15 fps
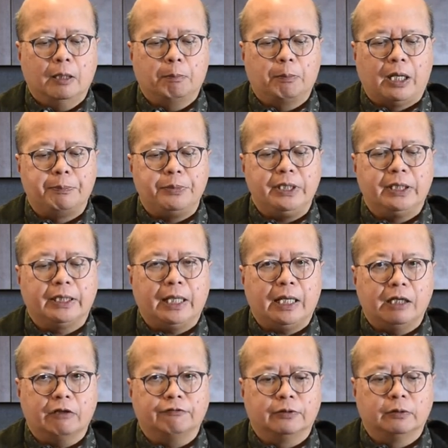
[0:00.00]
by being
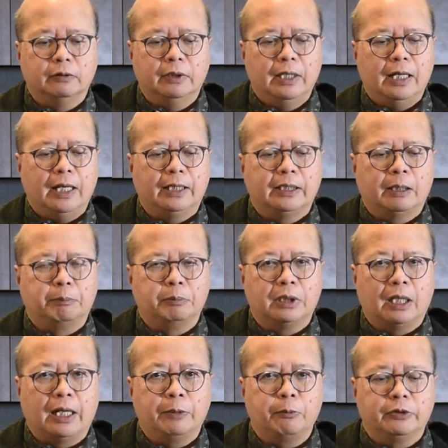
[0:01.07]
careful and
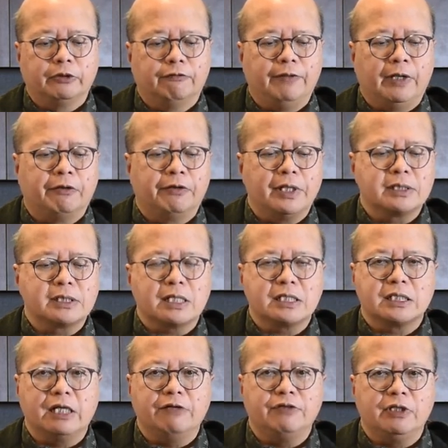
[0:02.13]
complying with the various
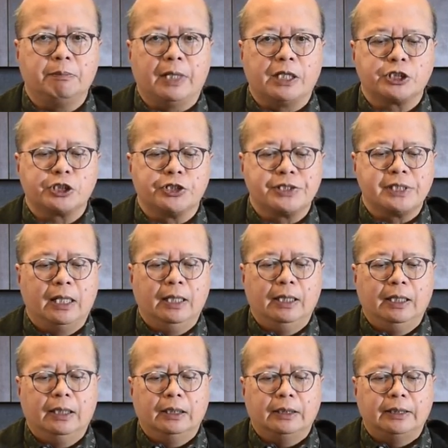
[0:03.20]
safety measures
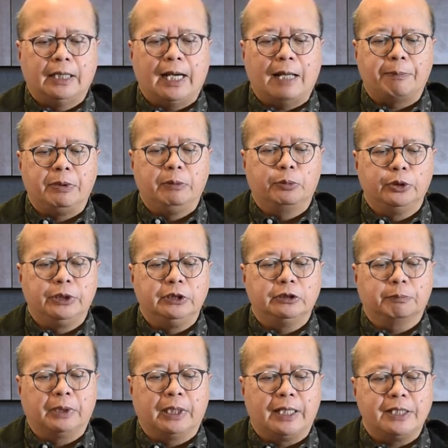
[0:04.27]
that have been put
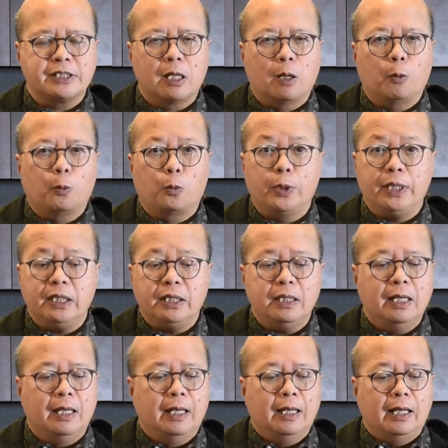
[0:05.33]
into place,
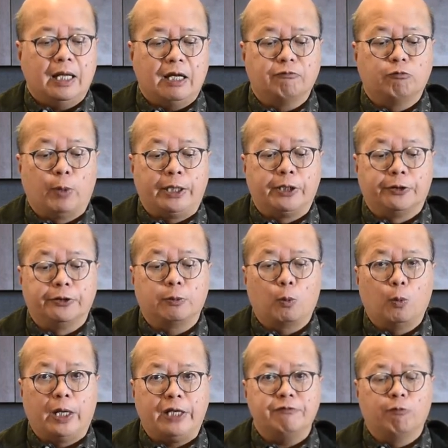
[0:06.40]
we have weathered
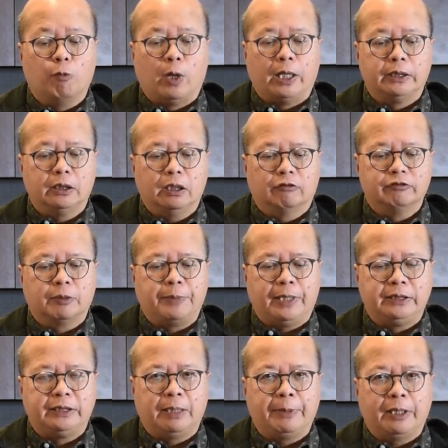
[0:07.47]
wave one of the
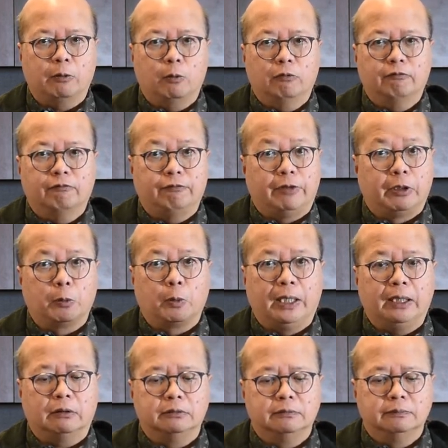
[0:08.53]
pandemic very
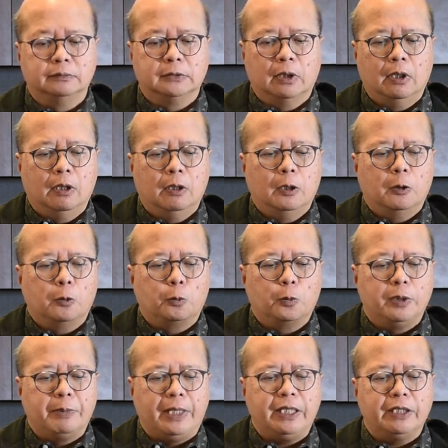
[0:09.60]
well.
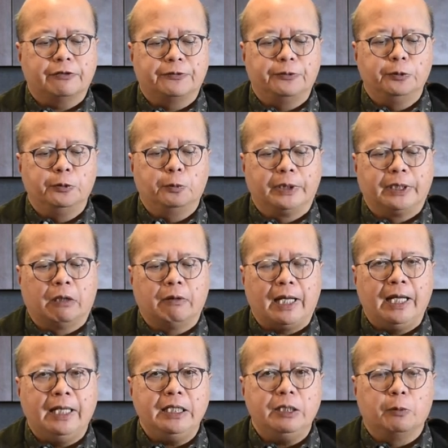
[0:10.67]
We made it through without
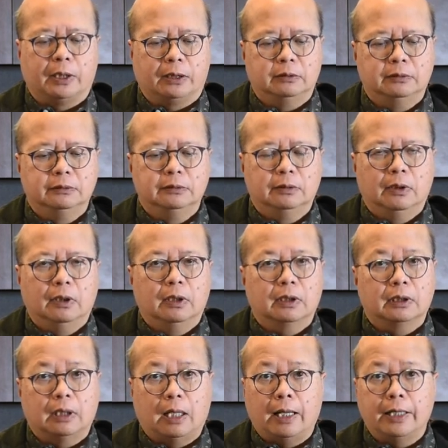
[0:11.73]
anyone,
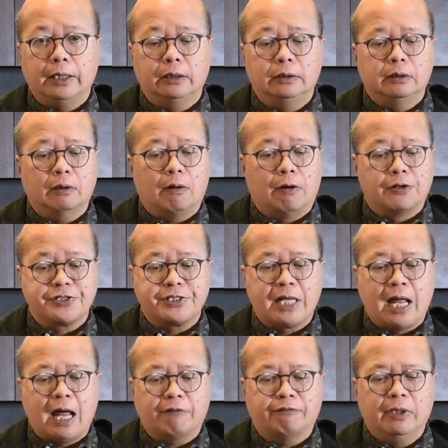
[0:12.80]
client or
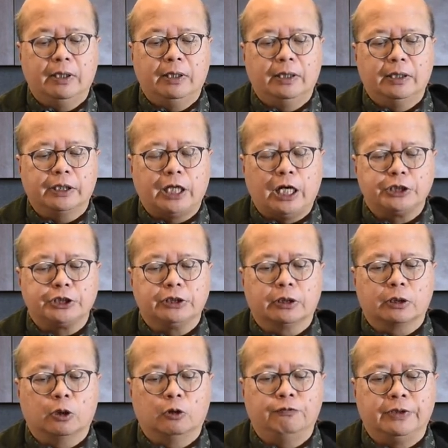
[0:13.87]
staff, catching
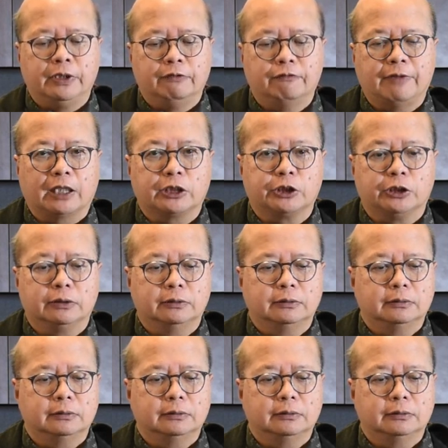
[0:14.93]
the COVID infection.